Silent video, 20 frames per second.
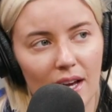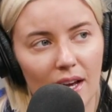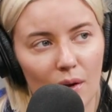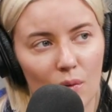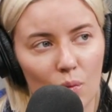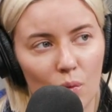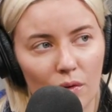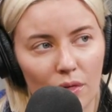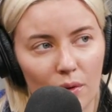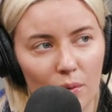
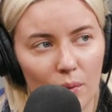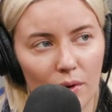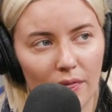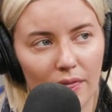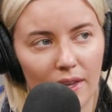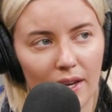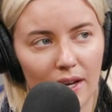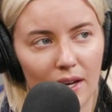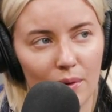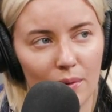The one
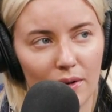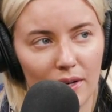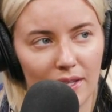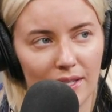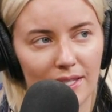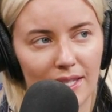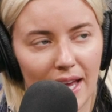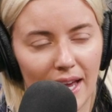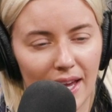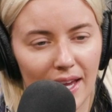thing I want to
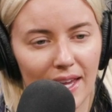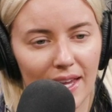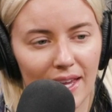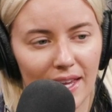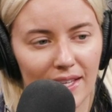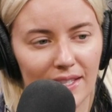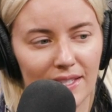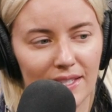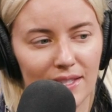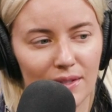say
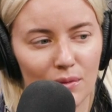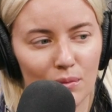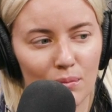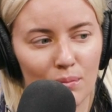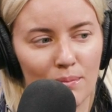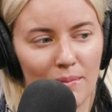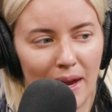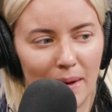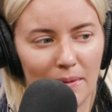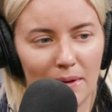is
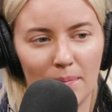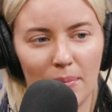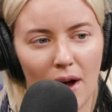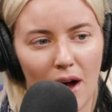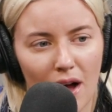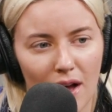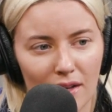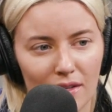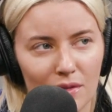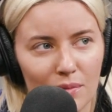maybe
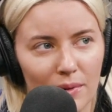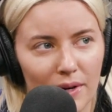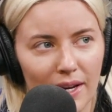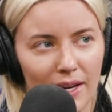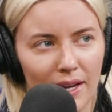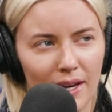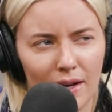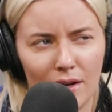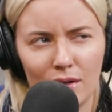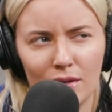pause
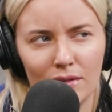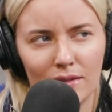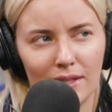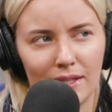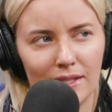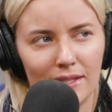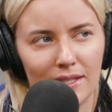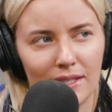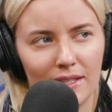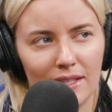right now
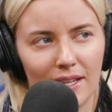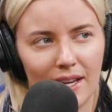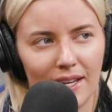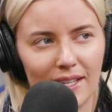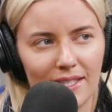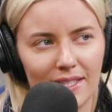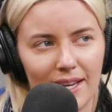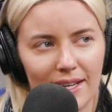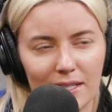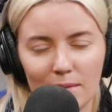and send a
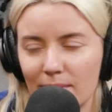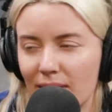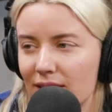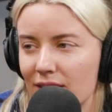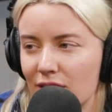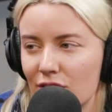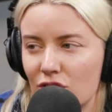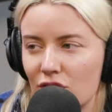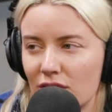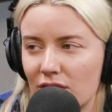nice text
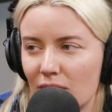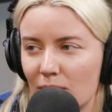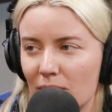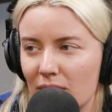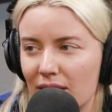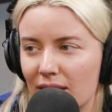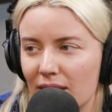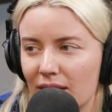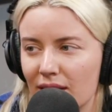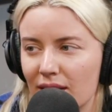message to
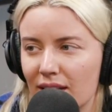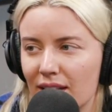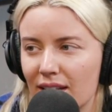somebody